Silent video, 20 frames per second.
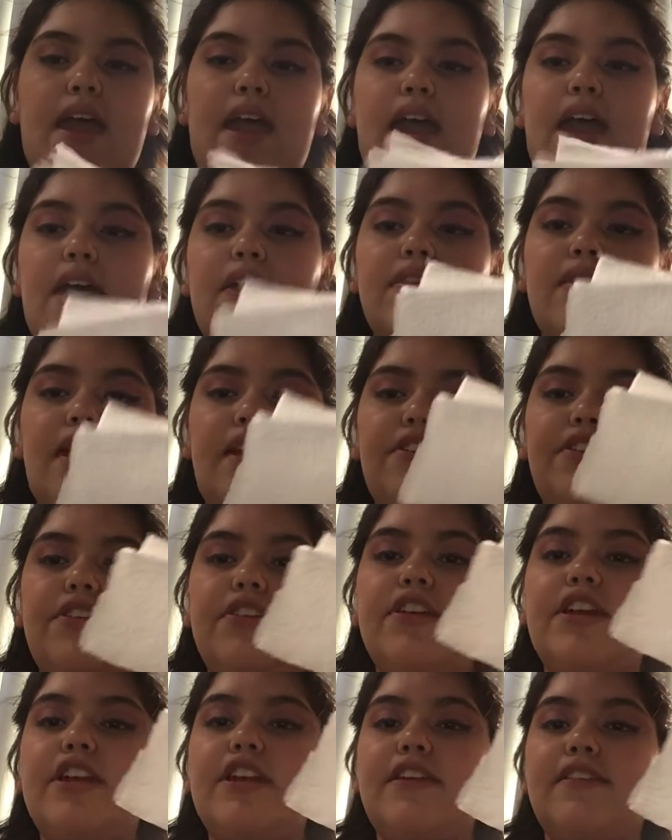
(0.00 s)
And then you're
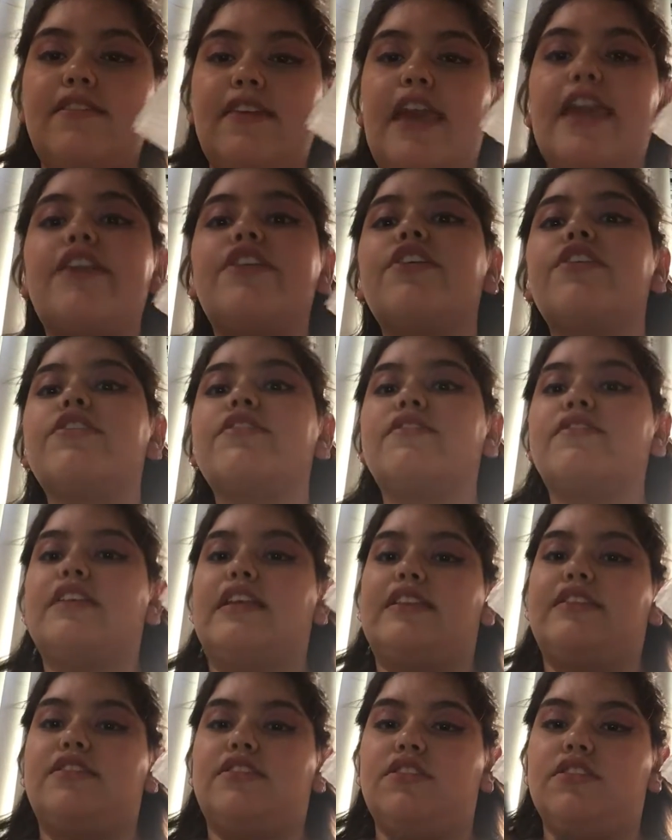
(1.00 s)
going to take your
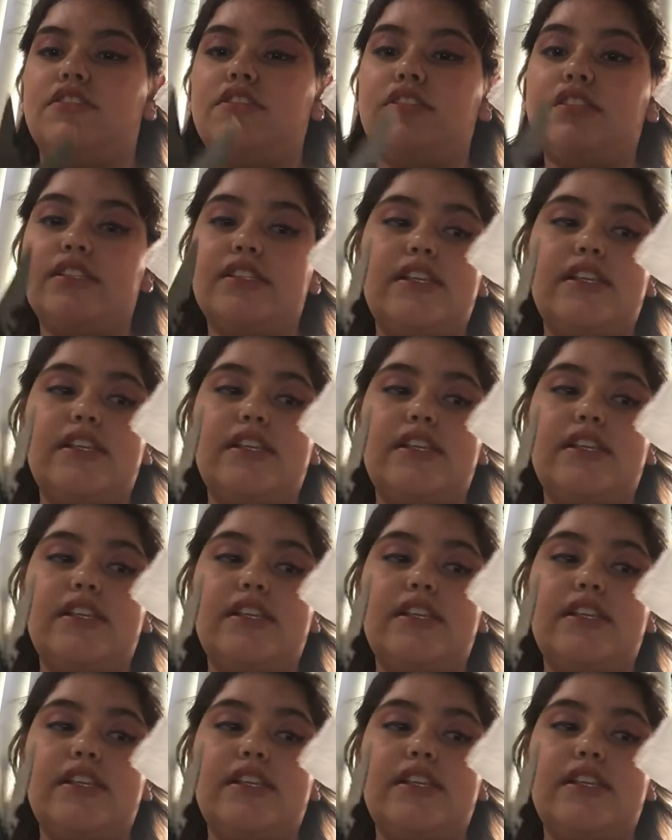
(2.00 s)
scissors